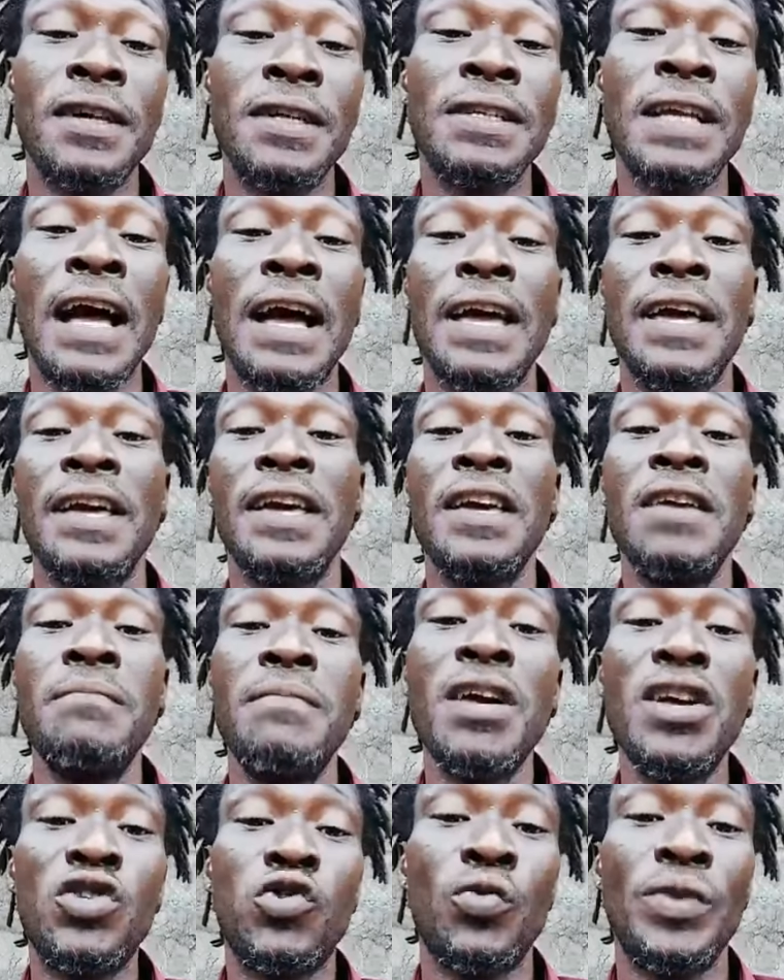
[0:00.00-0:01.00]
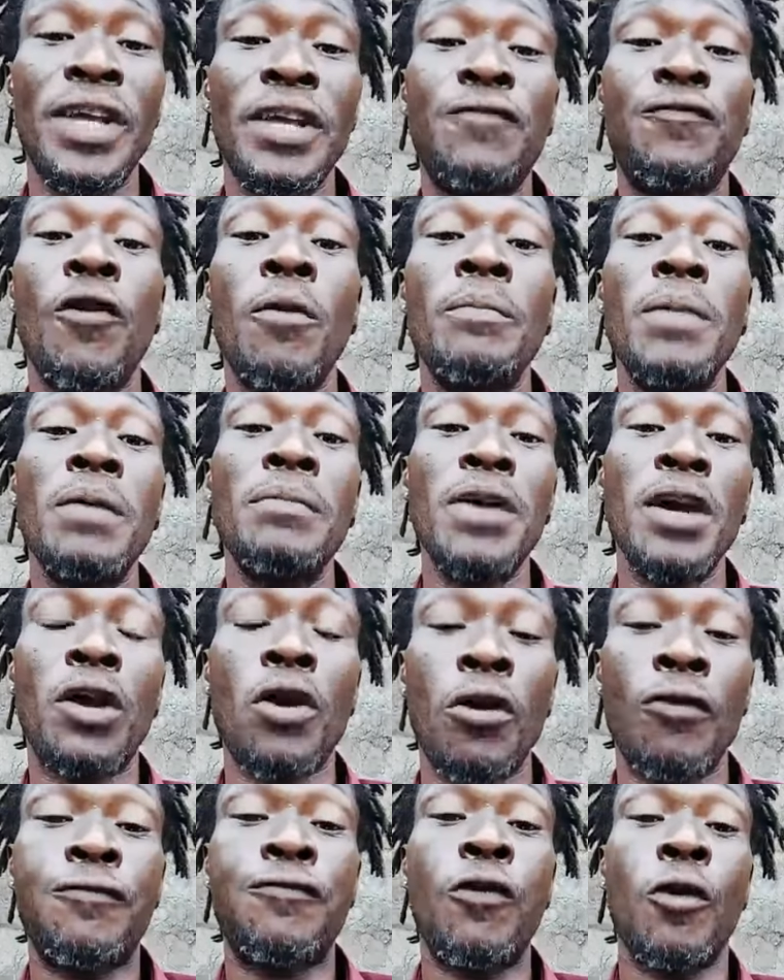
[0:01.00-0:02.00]
that an image we need for mimic
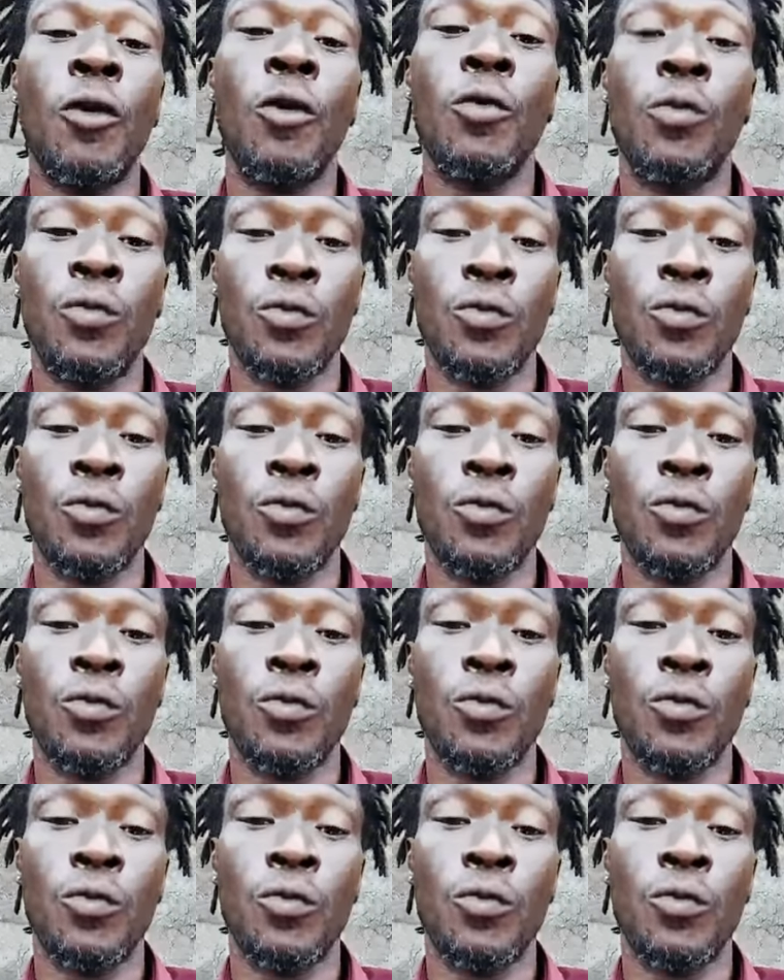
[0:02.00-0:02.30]
or follow.